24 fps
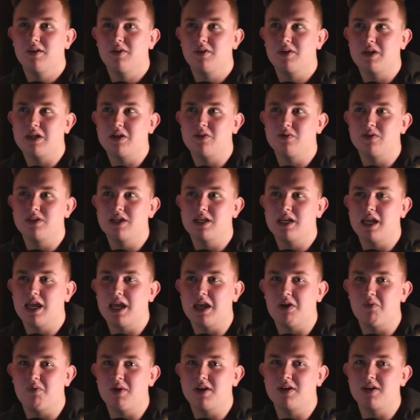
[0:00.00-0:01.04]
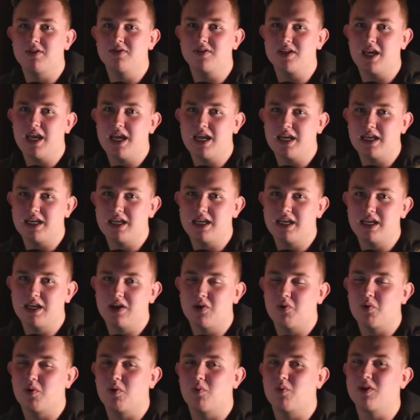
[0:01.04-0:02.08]
using a Windows 8 key
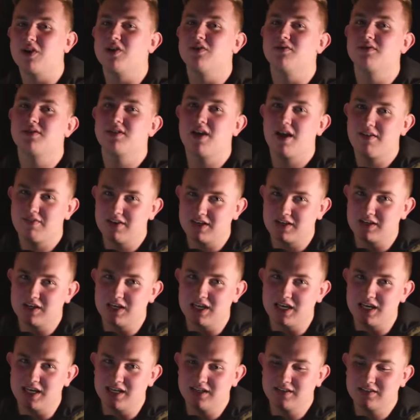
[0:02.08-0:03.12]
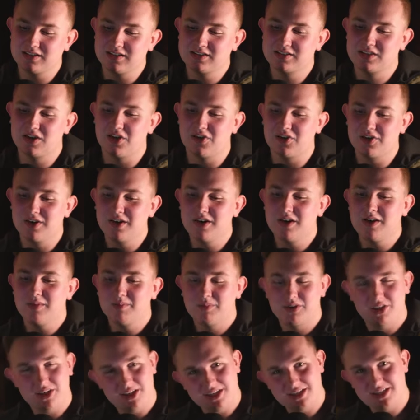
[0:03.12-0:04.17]
or Windows 7 key. So
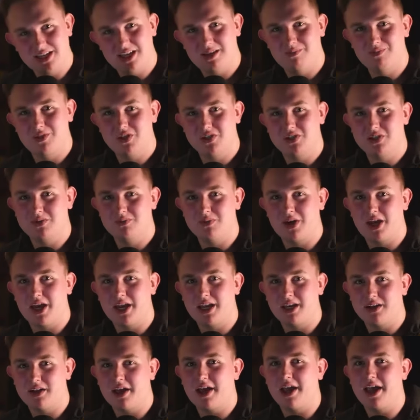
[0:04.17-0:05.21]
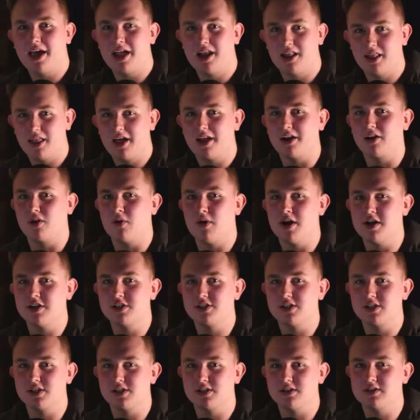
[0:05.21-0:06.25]
please keep this in mind. I had a lot of
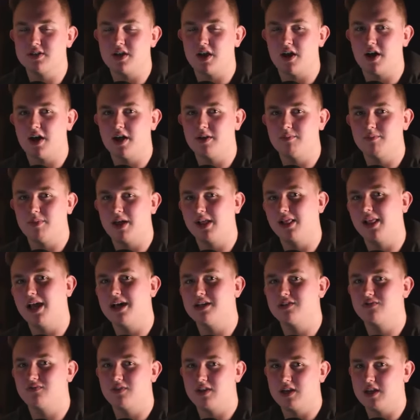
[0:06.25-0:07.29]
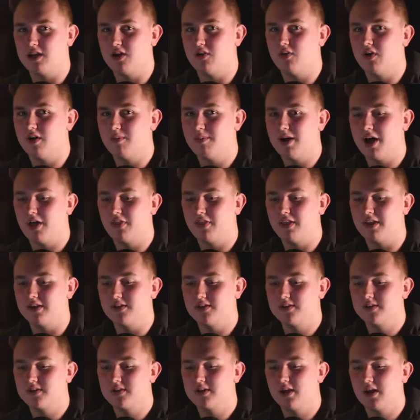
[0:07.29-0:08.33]
questions on my last video about this.